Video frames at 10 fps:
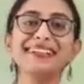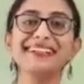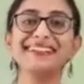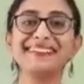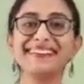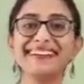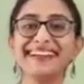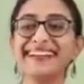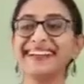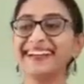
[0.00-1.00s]
Okay,
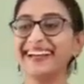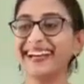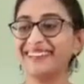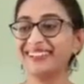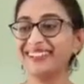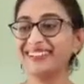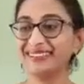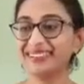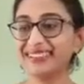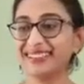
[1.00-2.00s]
I will
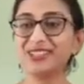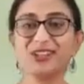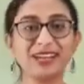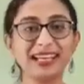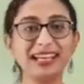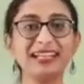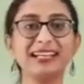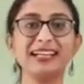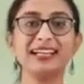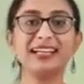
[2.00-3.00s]
search online,
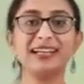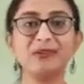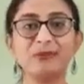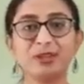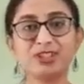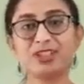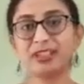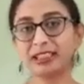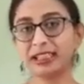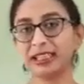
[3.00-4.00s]
which
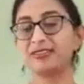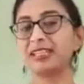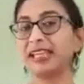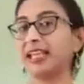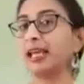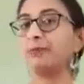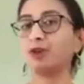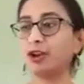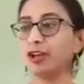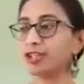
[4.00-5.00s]
gives in-depth
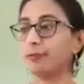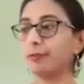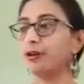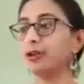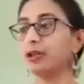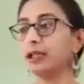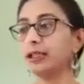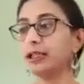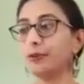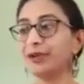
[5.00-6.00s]
knowledge about
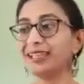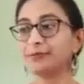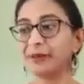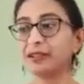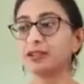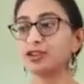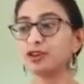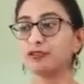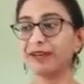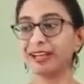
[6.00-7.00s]
the various methods
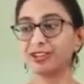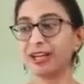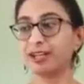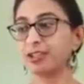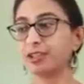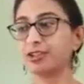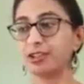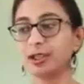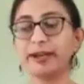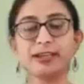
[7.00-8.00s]
of extraction
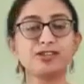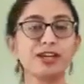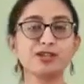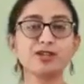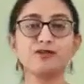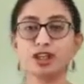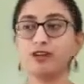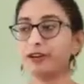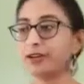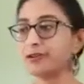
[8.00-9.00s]
of gene of
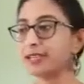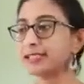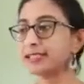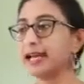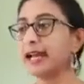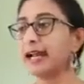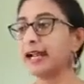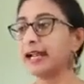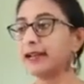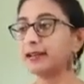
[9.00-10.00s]
interest,
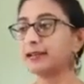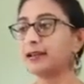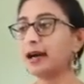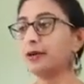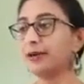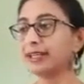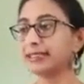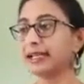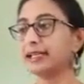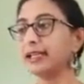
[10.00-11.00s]
and how
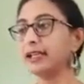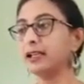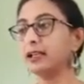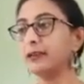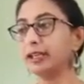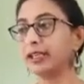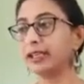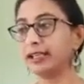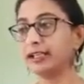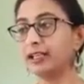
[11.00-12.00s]
exactly we can
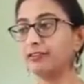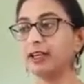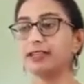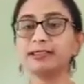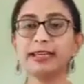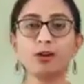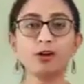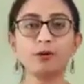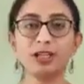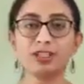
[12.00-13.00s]
identify this A or
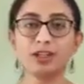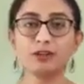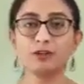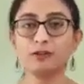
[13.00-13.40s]
B chain of